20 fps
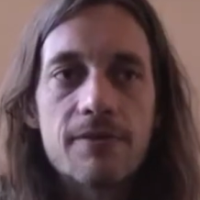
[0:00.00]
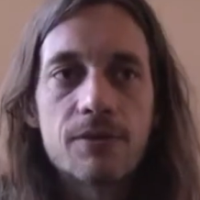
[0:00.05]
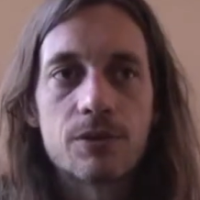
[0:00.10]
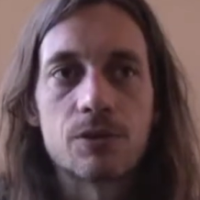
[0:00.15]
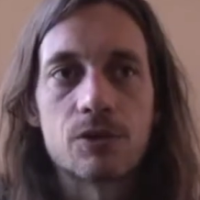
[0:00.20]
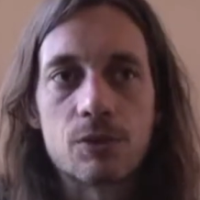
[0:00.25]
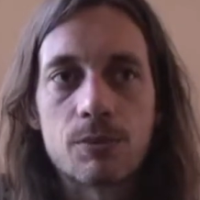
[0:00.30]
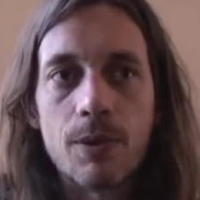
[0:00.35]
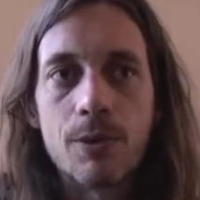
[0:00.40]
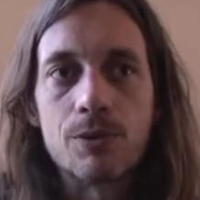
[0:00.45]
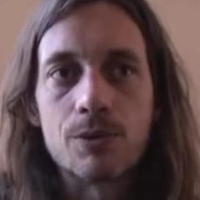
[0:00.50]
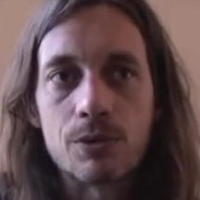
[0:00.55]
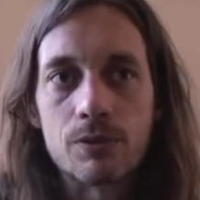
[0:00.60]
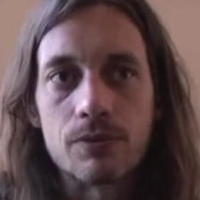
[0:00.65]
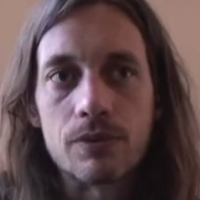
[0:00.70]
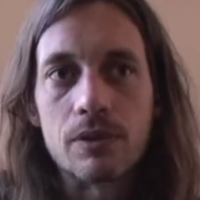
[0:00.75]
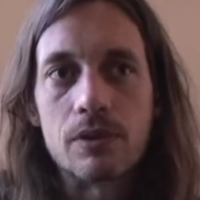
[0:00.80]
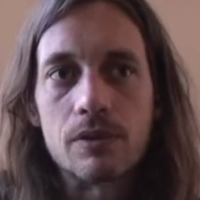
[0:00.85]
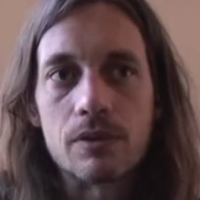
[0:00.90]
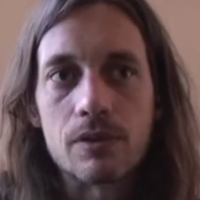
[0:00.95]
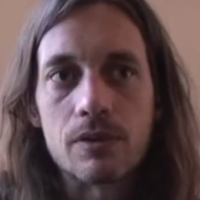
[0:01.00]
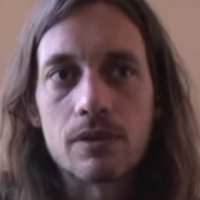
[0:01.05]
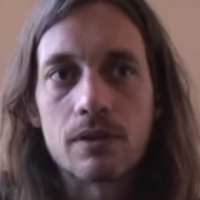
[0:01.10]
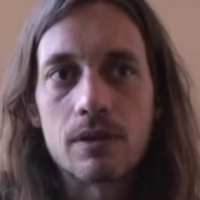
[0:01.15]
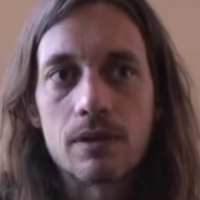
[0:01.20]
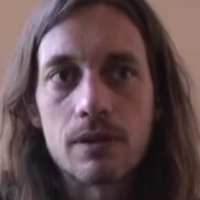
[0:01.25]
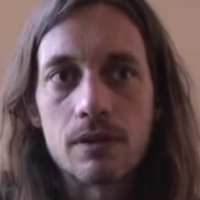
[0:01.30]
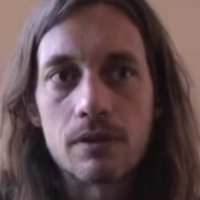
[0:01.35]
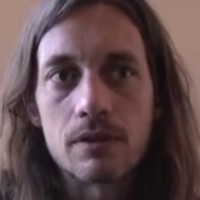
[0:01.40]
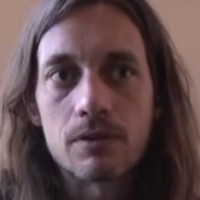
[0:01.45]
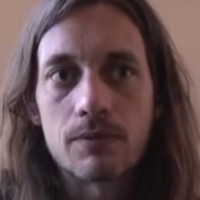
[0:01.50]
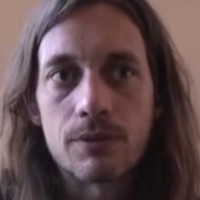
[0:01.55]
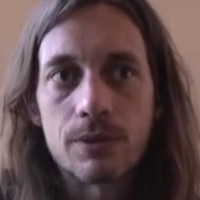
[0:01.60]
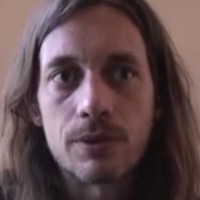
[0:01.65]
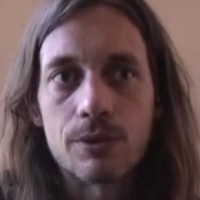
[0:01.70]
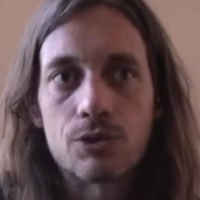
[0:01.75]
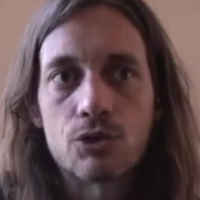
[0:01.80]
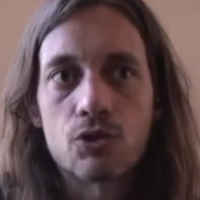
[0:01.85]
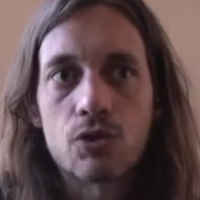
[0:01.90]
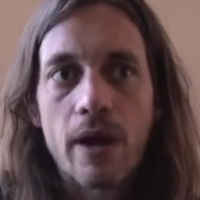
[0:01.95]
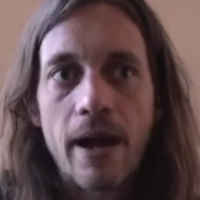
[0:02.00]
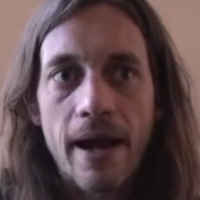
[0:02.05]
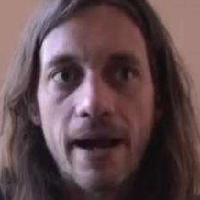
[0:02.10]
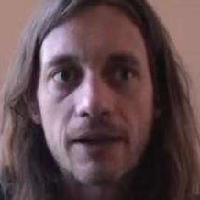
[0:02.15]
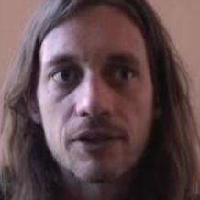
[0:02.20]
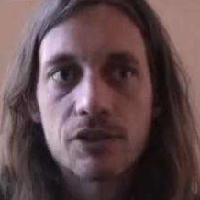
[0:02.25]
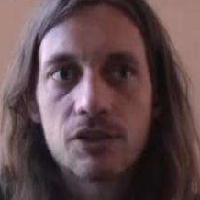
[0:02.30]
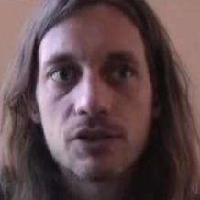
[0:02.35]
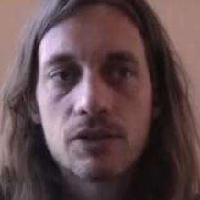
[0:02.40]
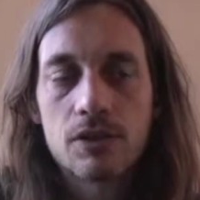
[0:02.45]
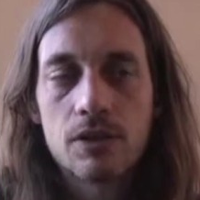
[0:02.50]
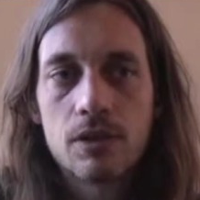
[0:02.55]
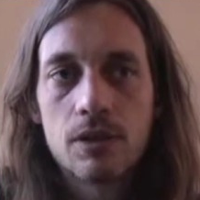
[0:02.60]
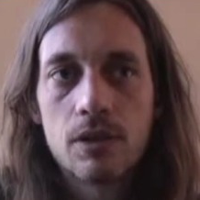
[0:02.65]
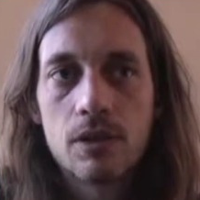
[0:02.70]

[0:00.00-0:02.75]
for disposal fees as it is for their trash.